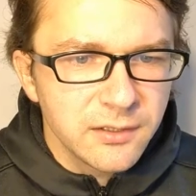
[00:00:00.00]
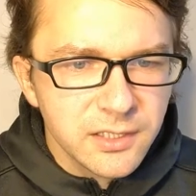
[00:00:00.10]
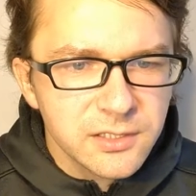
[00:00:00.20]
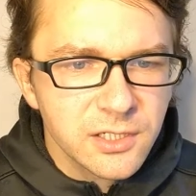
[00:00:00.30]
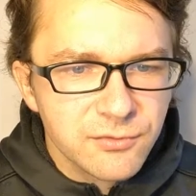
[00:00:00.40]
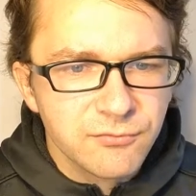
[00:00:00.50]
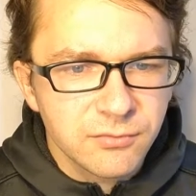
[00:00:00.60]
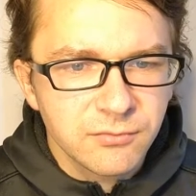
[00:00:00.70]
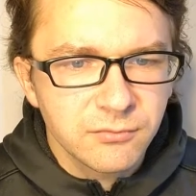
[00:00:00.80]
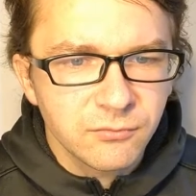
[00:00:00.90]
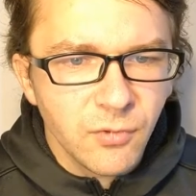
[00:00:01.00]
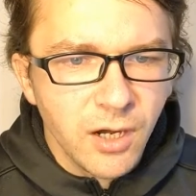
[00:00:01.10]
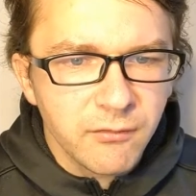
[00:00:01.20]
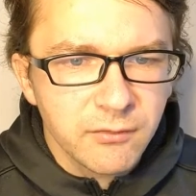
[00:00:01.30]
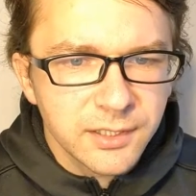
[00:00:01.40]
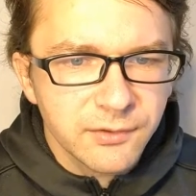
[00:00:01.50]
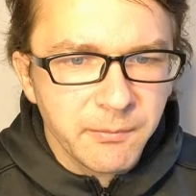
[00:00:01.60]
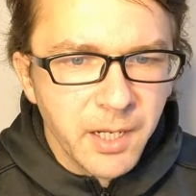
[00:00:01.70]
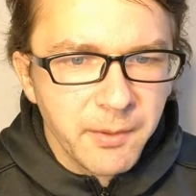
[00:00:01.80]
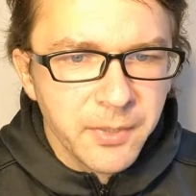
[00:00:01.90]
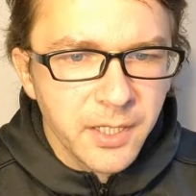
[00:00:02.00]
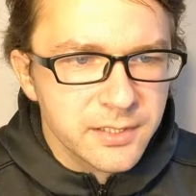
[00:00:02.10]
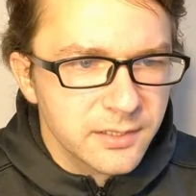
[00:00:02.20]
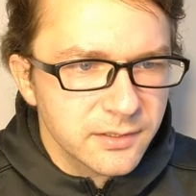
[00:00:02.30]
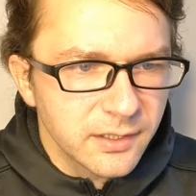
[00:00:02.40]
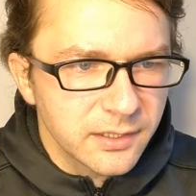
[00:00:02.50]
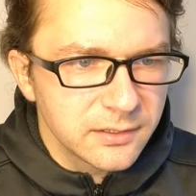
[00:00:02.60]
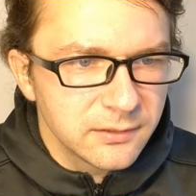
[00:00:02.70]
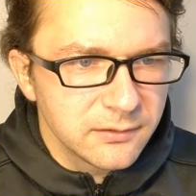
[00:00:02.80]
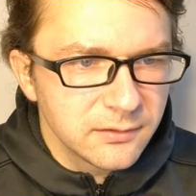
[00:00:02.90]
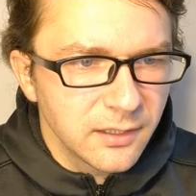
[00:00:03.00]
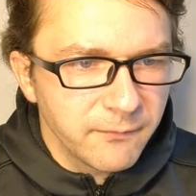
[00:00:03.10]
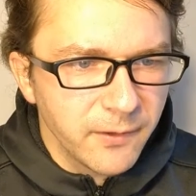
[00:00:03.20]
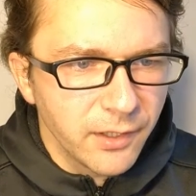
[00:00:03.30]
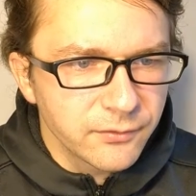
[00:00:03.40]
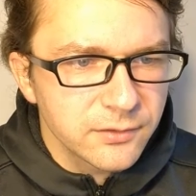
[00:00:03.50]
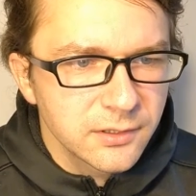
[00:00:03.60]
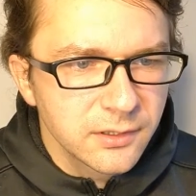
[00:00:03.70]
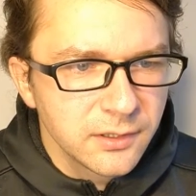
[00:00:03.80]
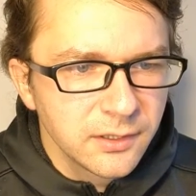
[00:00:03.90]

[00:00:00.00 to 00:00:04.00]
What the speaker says: then just wiring them up as they are found.